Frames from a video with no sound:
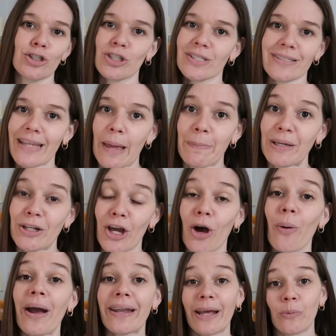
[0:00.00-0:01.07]
Just let me
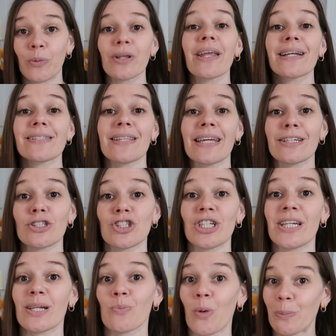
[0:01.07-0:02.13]
know. And I would like to thank
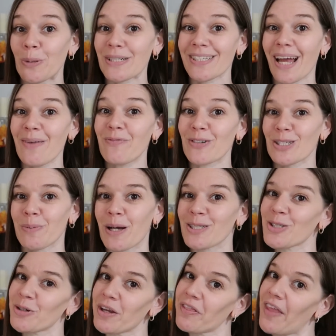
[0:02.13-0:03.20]
Shein one more time for
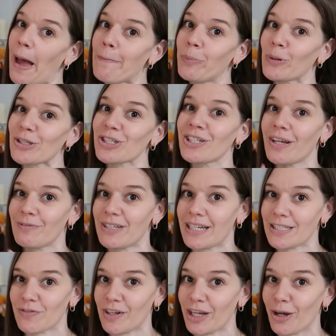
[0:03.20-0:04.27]
sponsoring that portion of
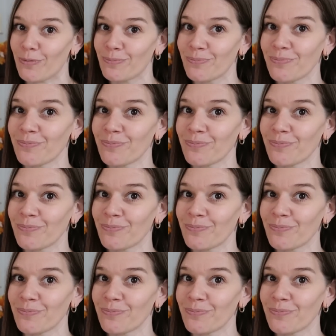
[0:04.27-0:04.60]
today's video.